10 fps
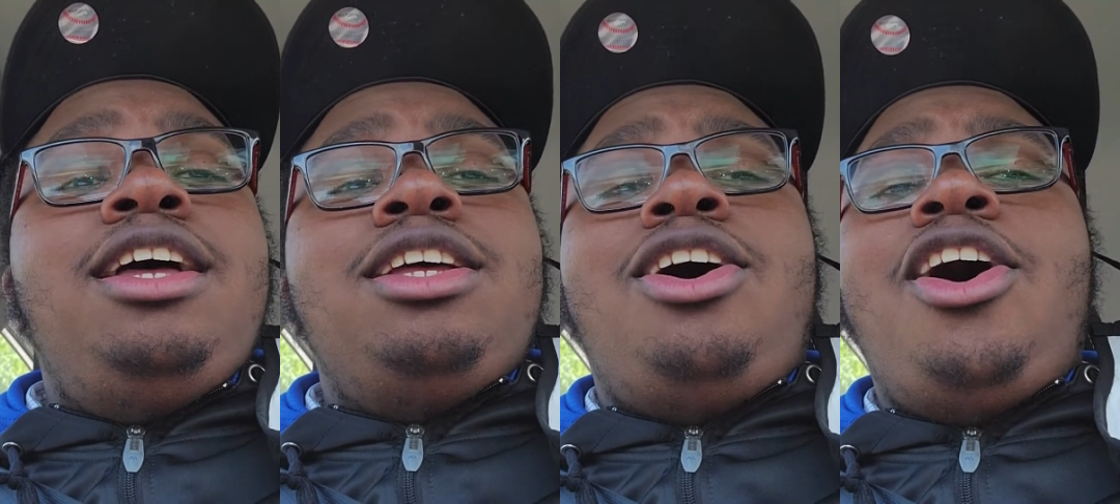
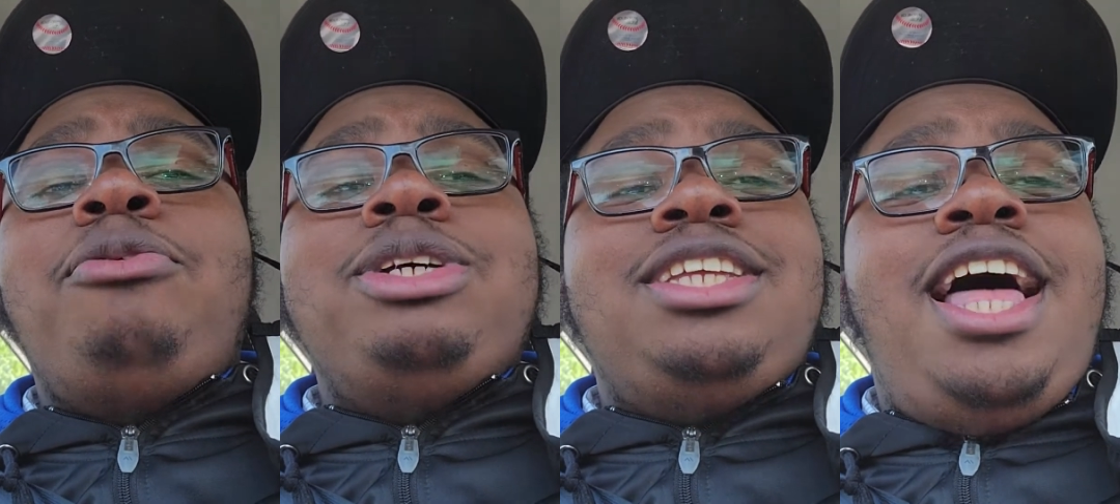The
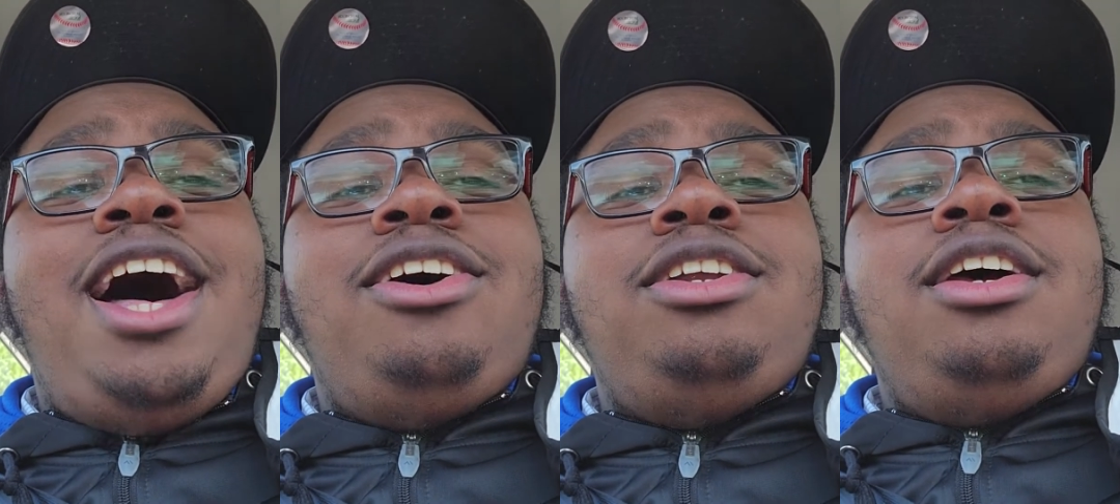garden was
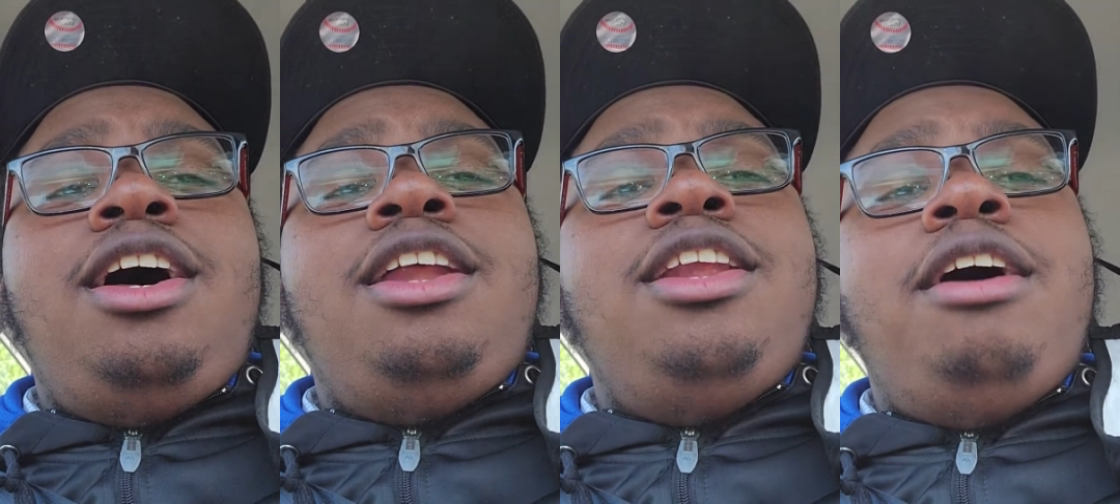loud.
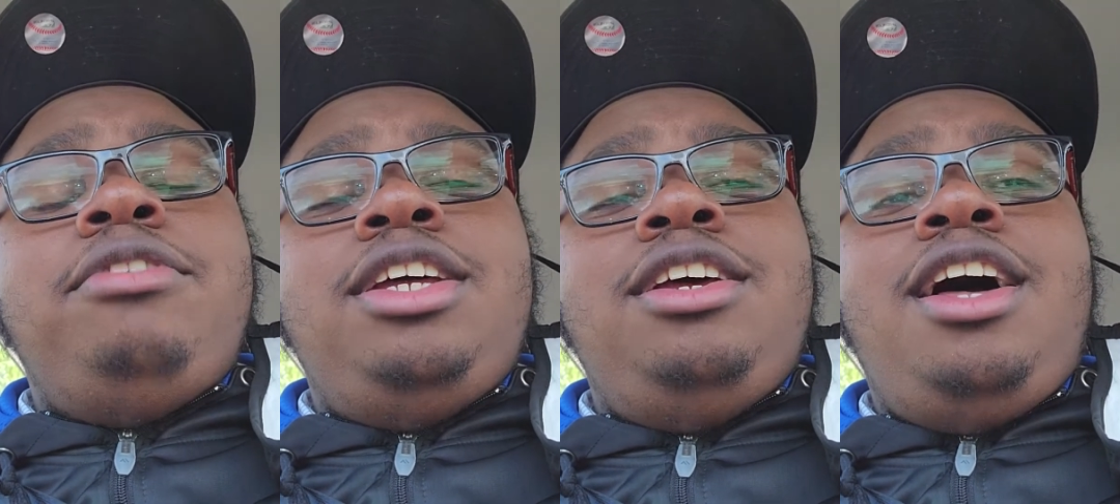I
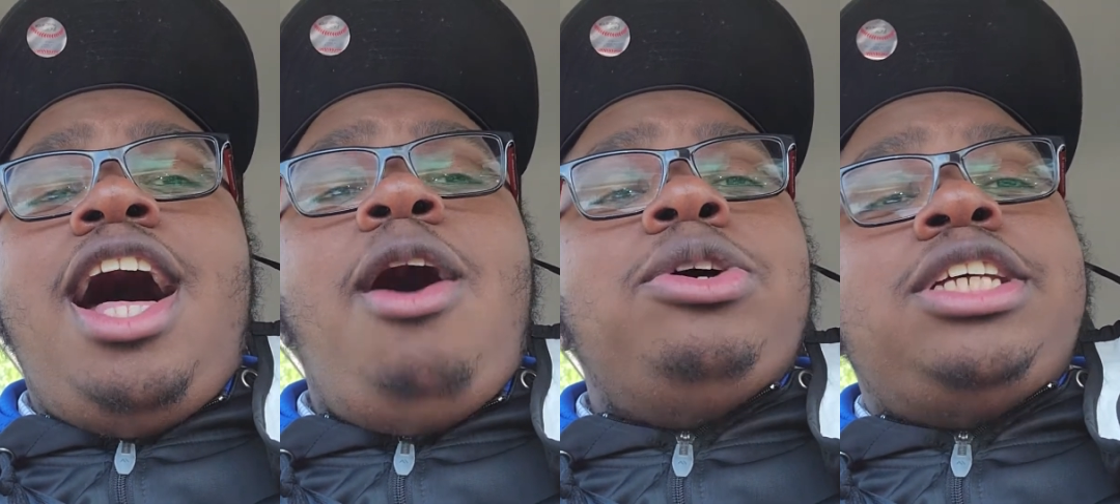loved it.
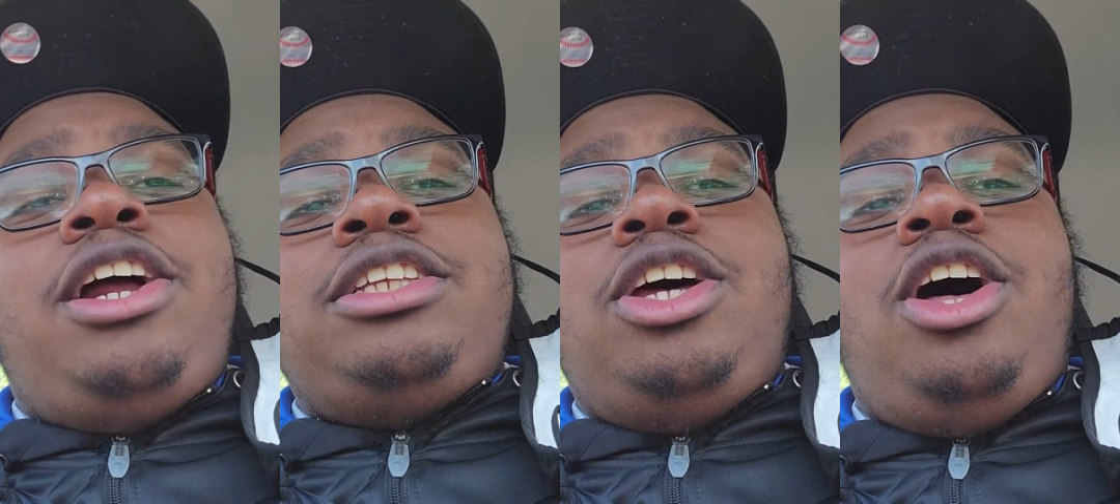I was
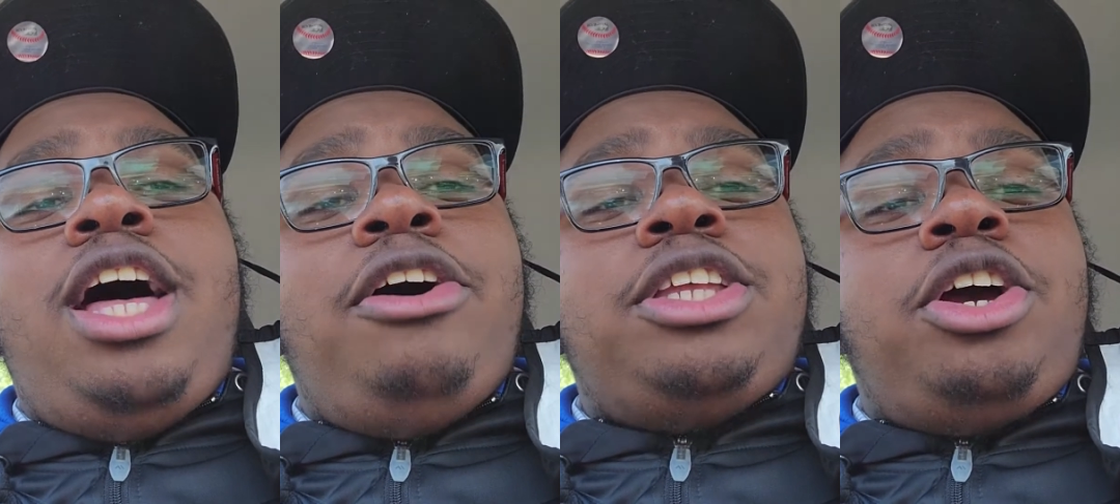loud at the
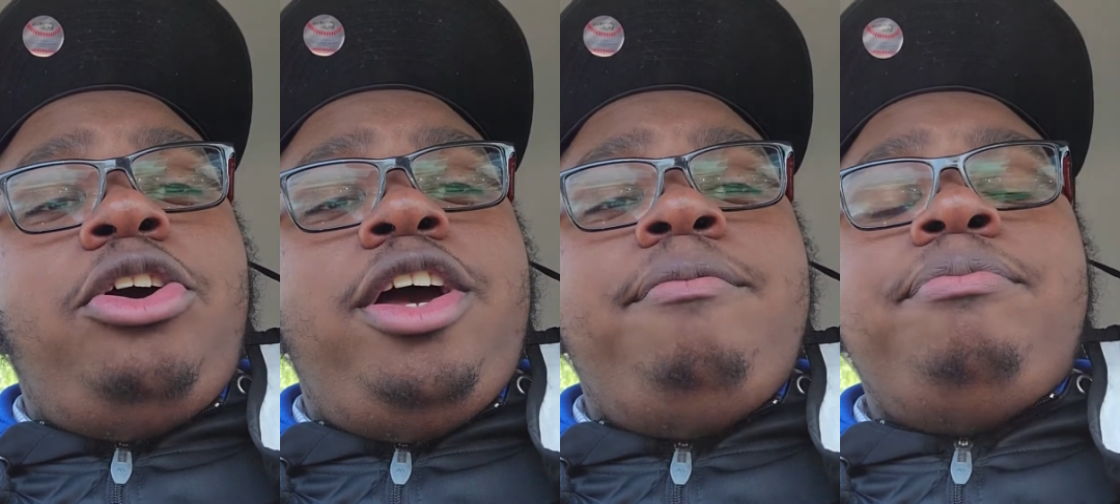out the
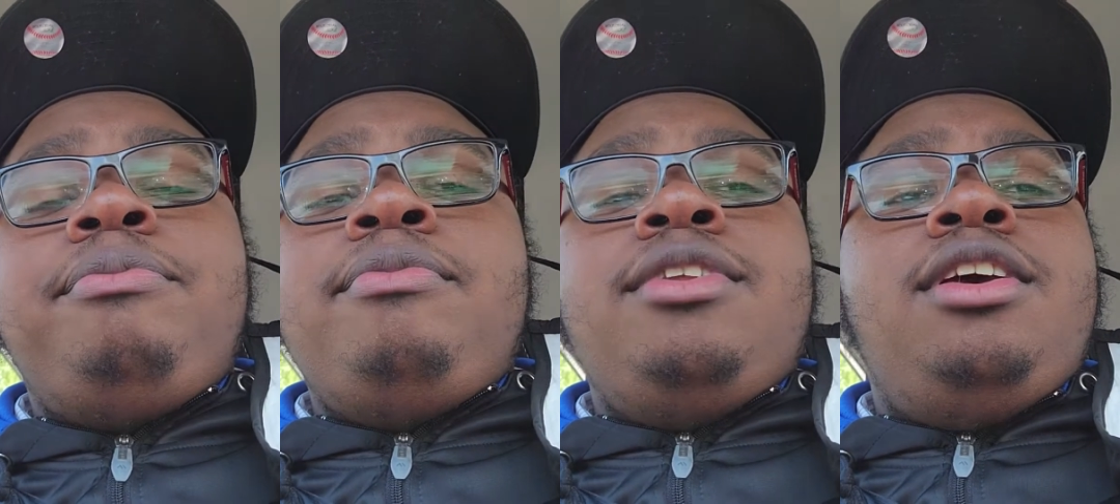crib.
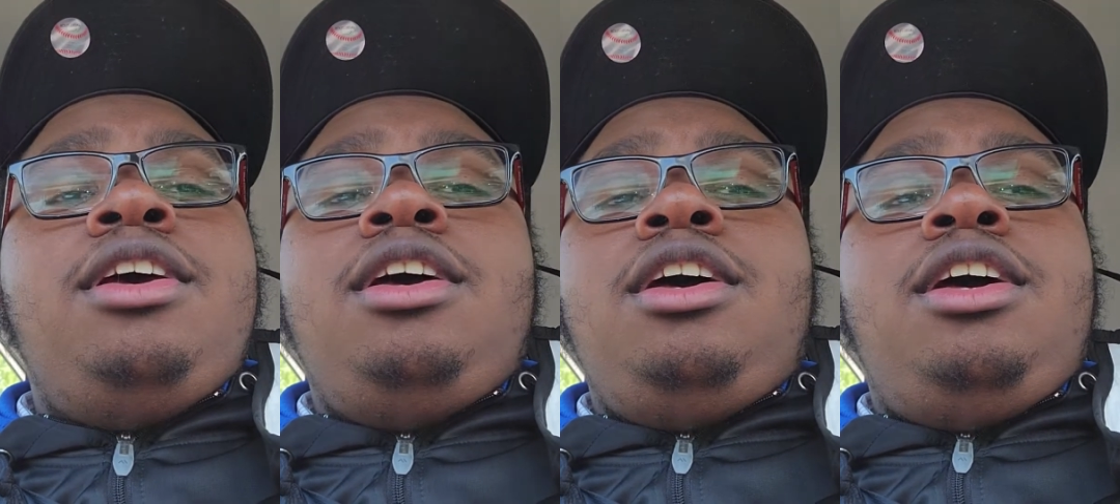
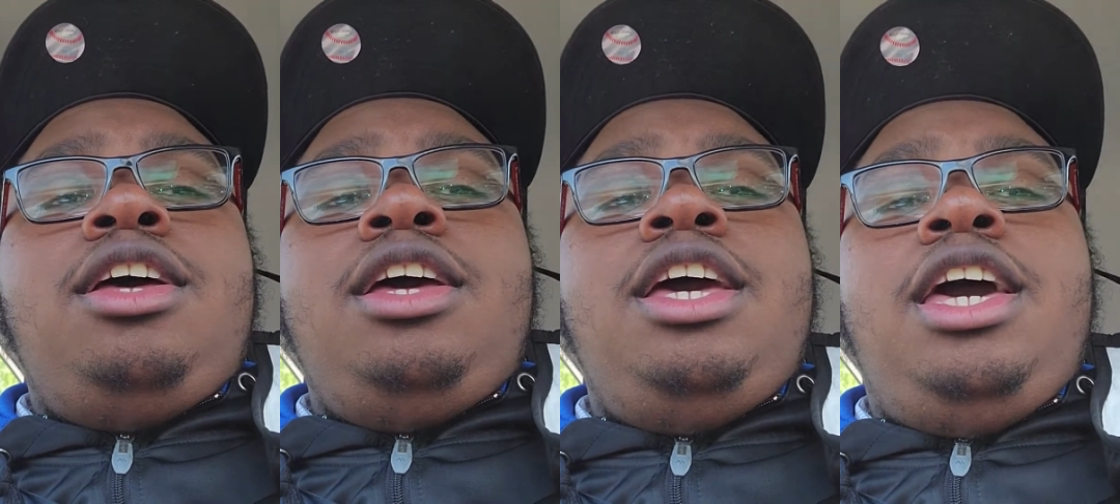
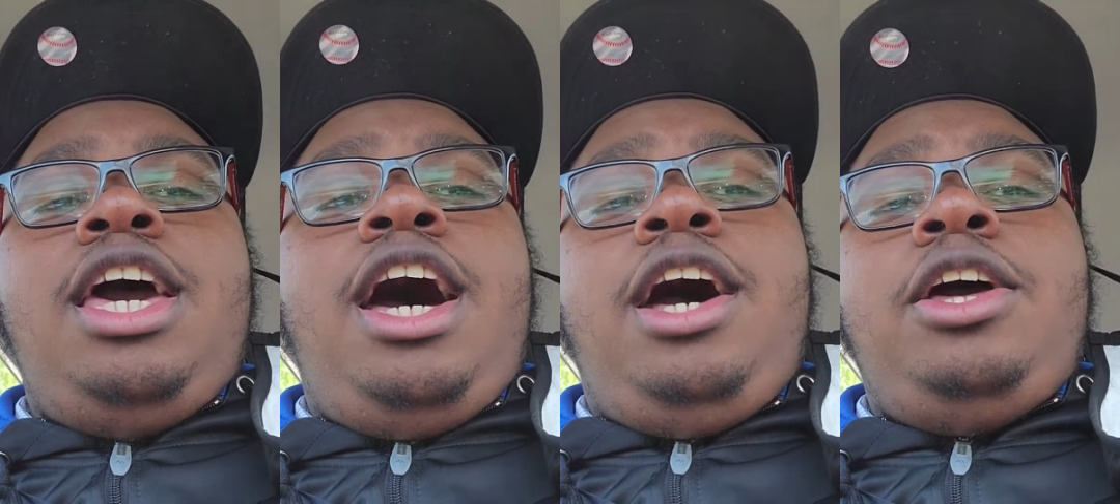It,
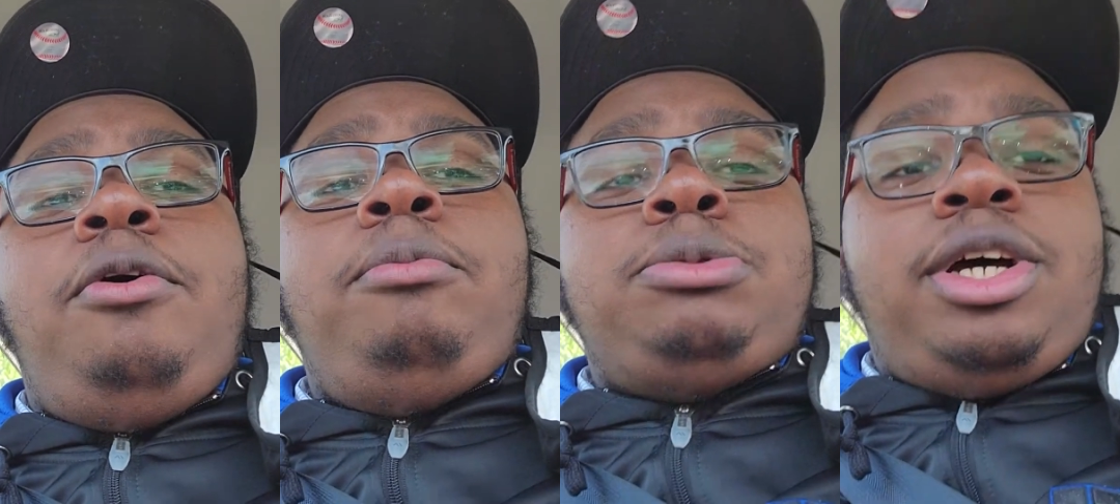I, it
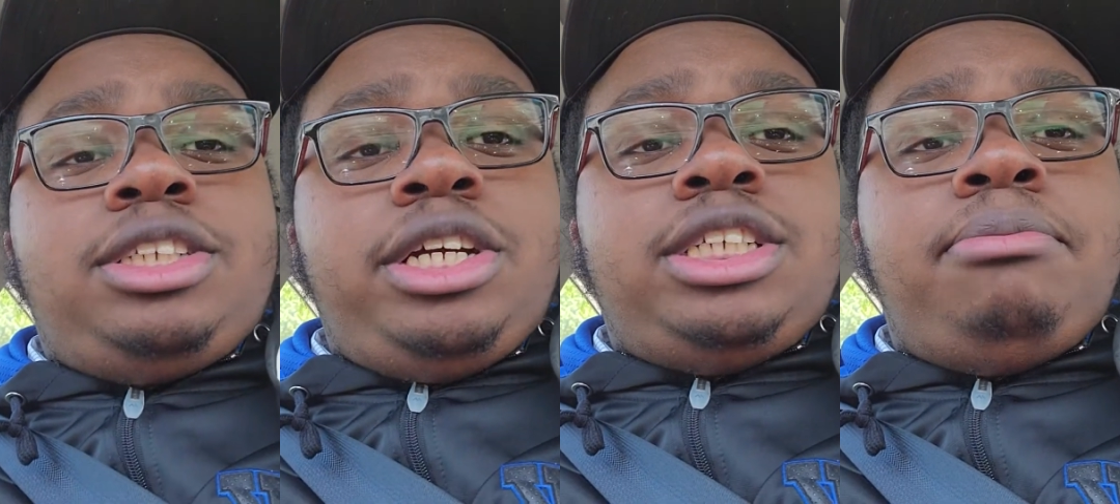almost brought a
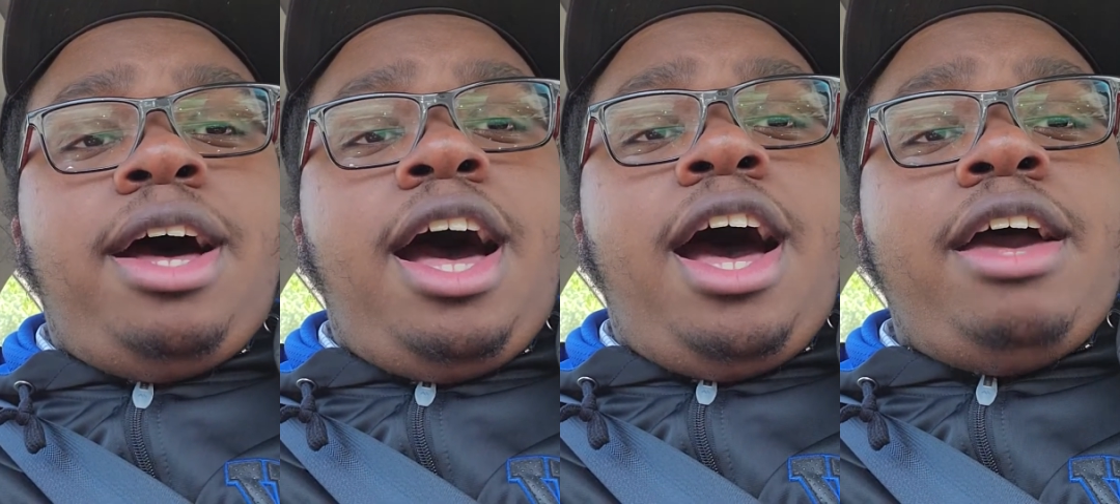tear to
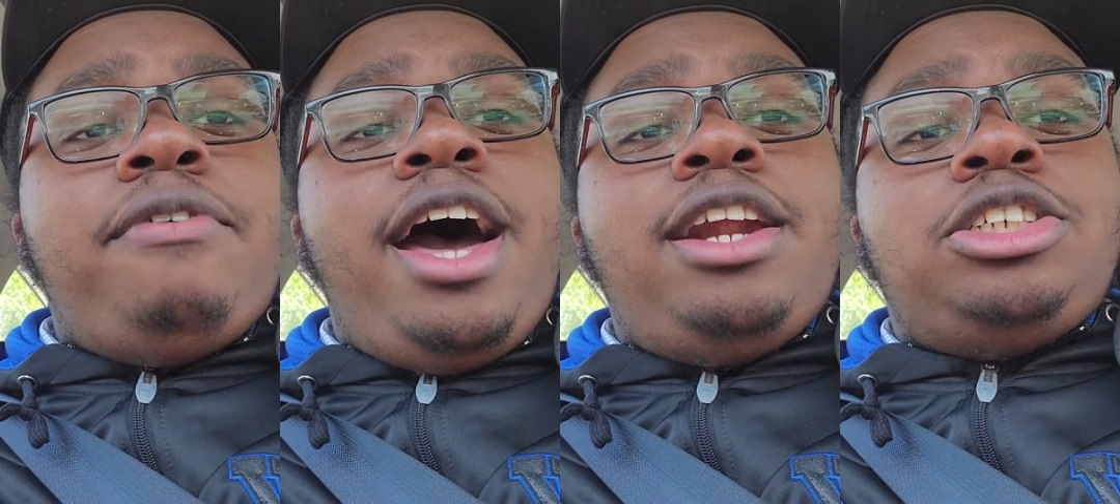my eye if
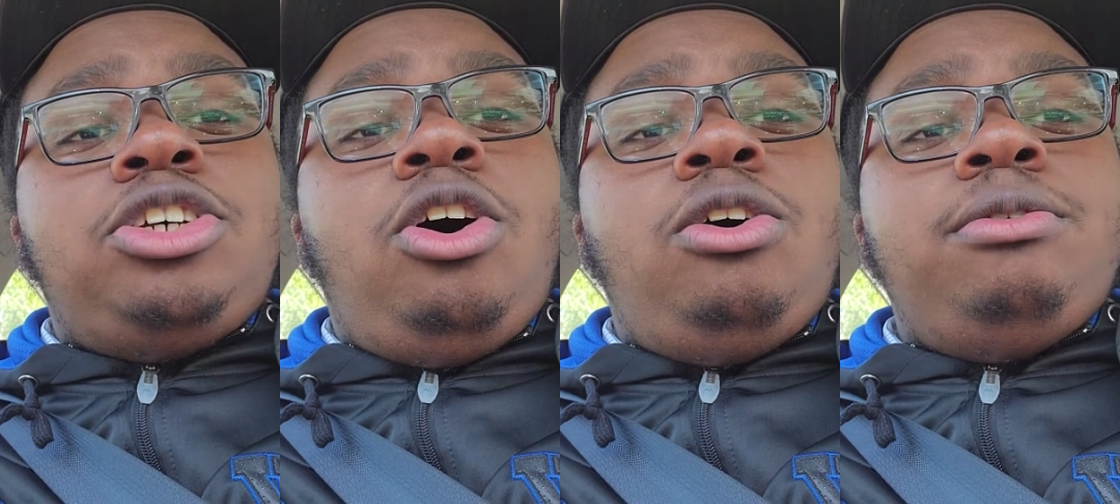I had a
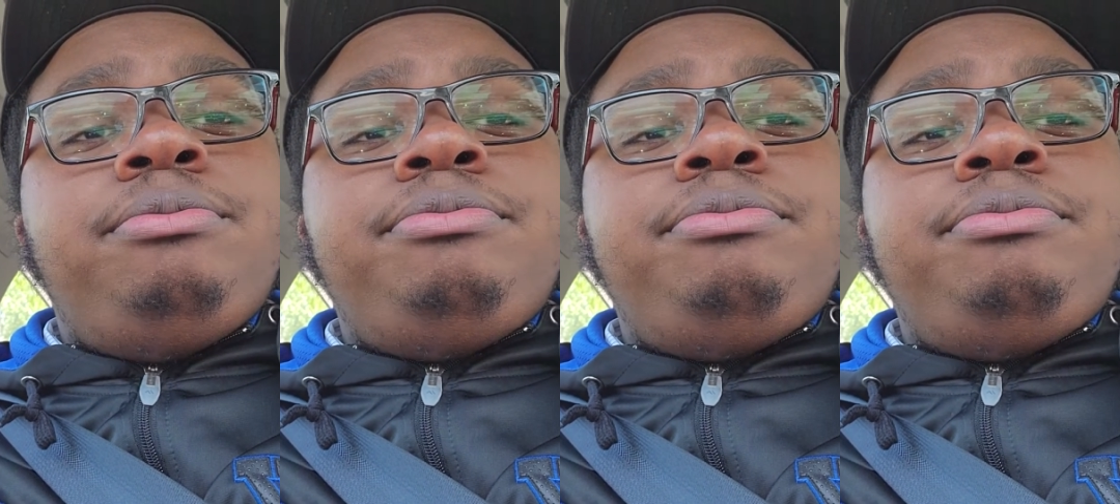soul.